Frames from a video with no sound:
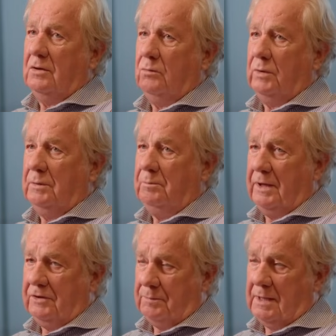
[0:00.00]
We
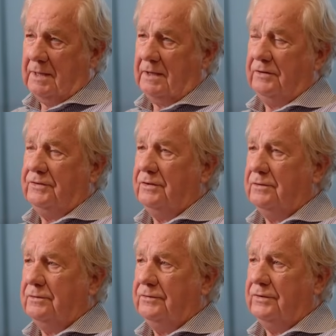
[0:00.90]
benchmark
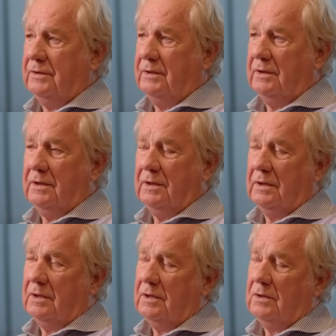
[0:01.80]
ourselves
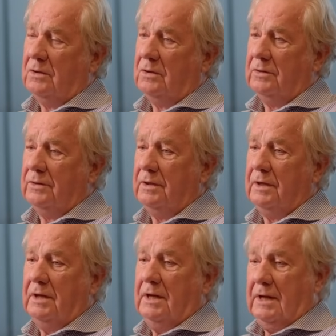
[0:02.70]
on
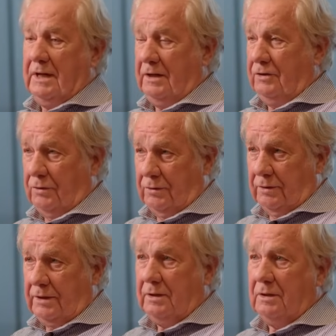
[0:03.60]

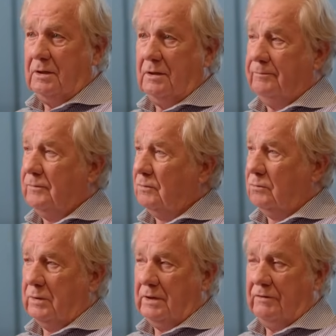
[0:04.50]
internally.
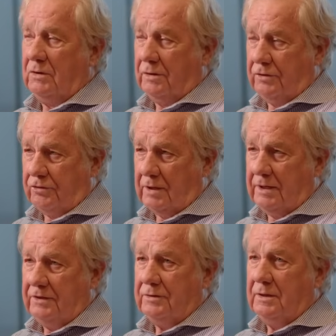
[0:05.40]
We have a lot of
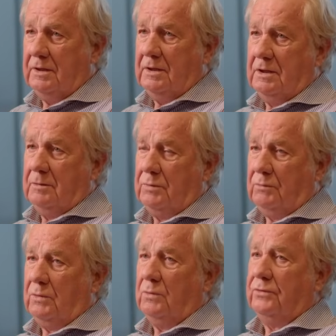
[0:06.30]
trades, but
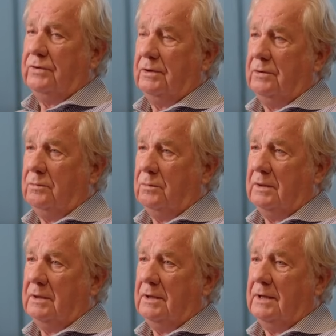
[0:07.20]
we
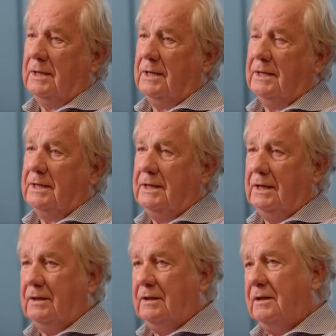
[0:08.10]
also
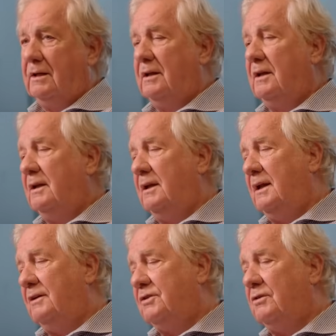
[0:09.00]
get
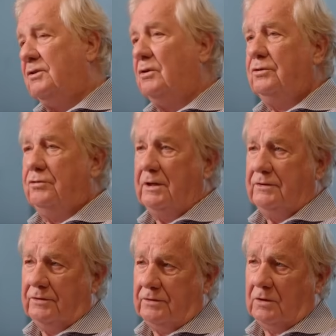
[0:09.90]
outside
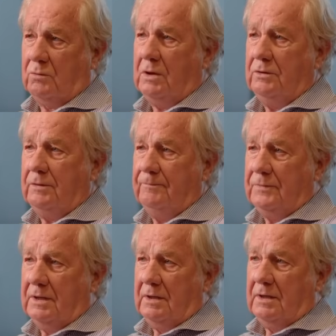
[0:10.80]
contractors to quote.
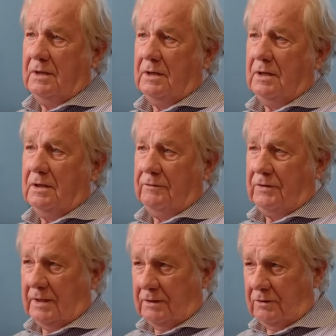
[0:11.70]
And if
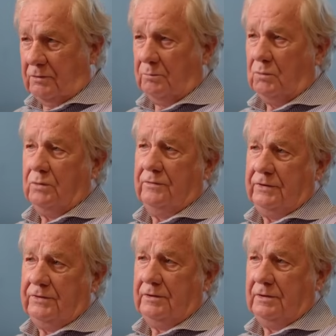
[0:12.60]
they can do it more
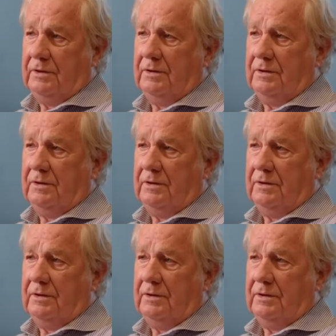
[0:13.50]
efficiently